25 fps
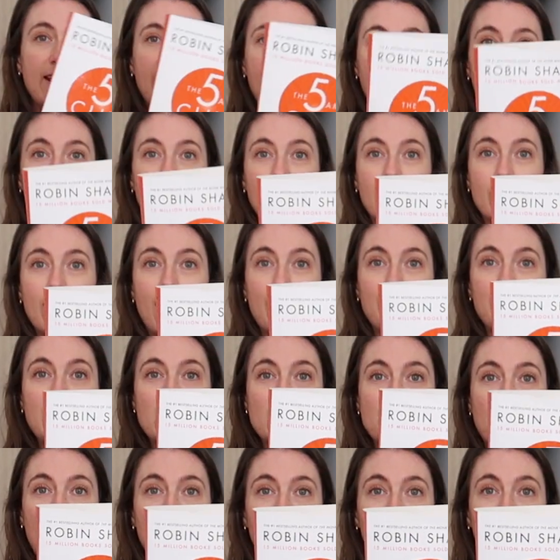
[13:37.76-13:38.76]
And I grabbed
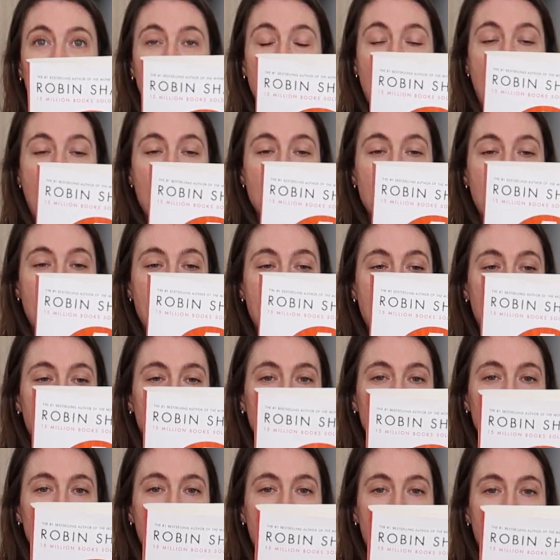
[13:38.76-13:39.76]
this one, The 5
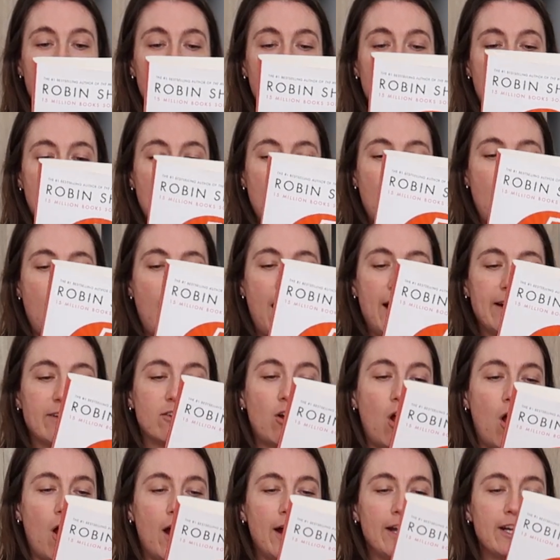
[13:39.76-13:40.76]
AM Club. I'd
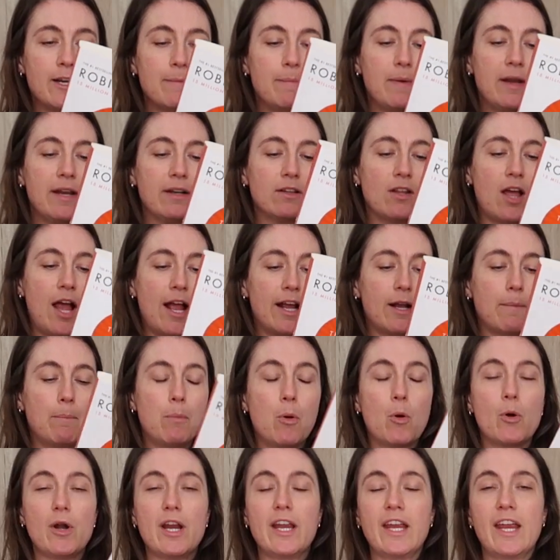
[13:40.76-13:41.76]
kind of been like
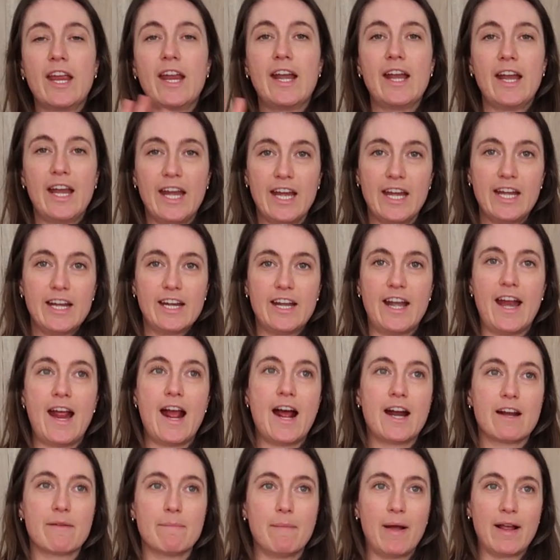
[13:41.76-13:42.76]
putting it in and
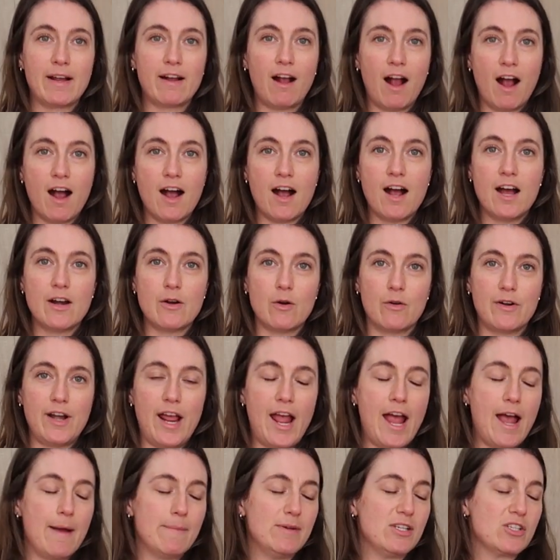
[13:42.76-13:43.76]
out of my cart on
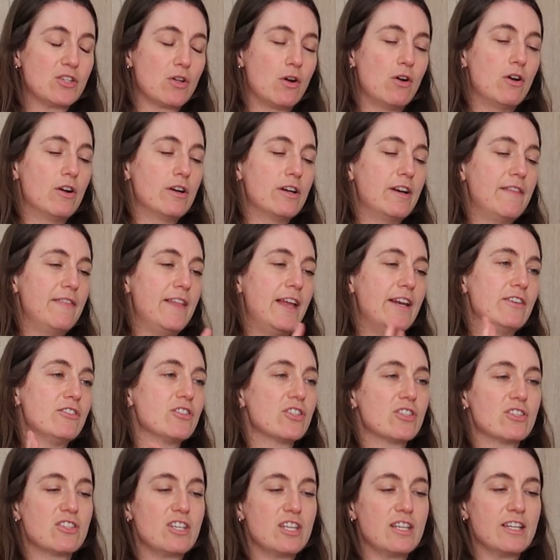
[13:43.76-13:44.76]
Amazon and then
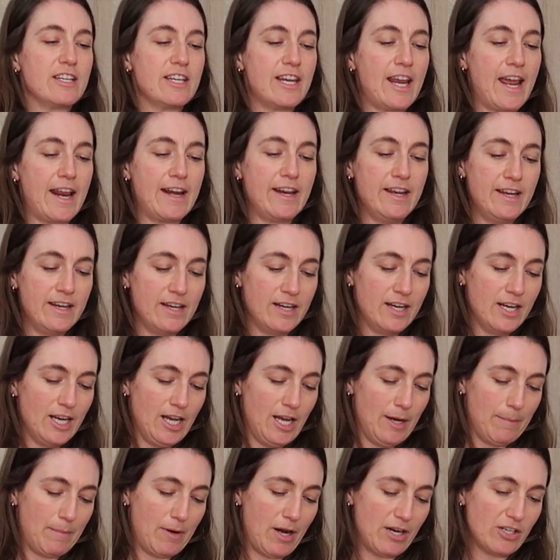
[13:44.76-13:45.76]
just didn't get it.
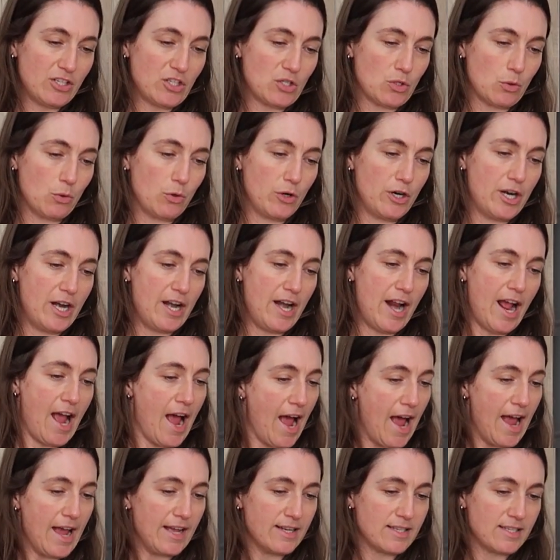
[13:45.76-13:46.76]
But I saw it
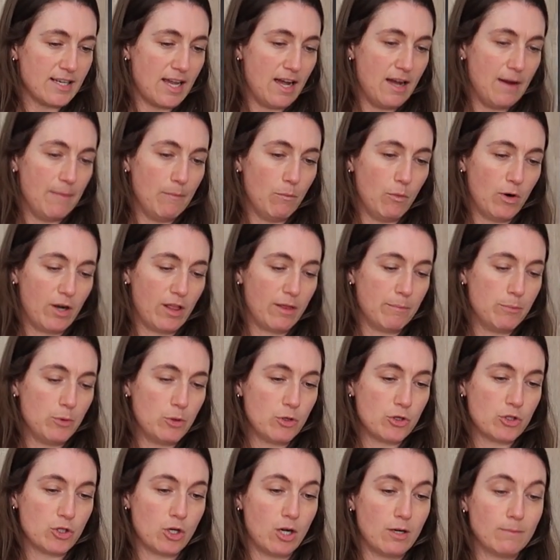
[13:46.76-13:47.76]
at one of the
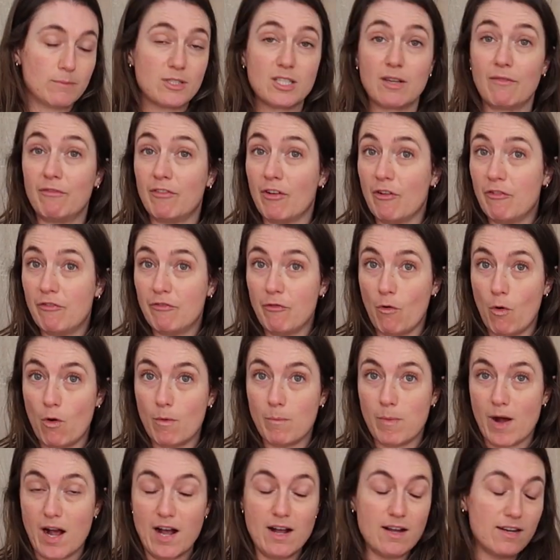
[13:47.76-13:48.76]
bookshops for
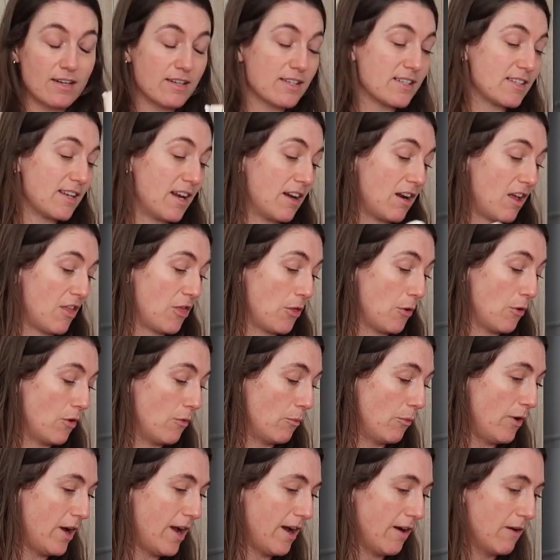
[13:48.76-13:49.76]
$4, and I
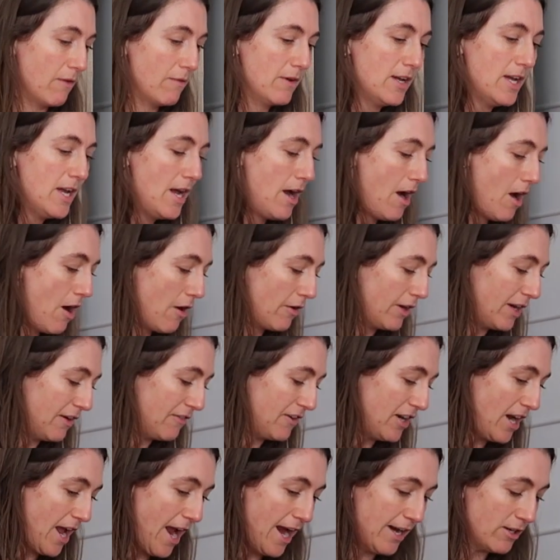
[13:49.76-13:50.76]
thought, well, I'll give
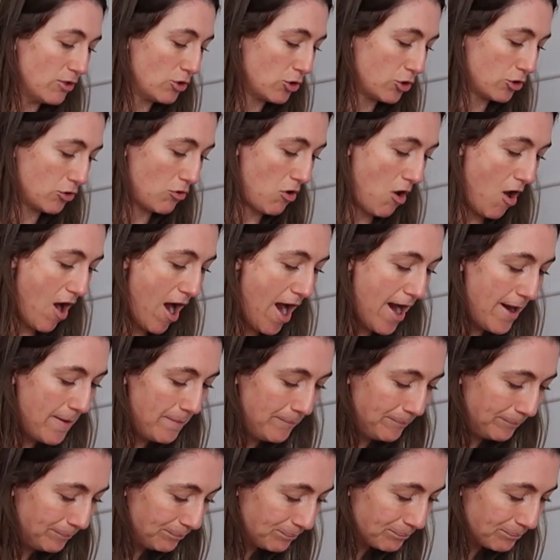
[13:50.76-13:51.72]
it a try.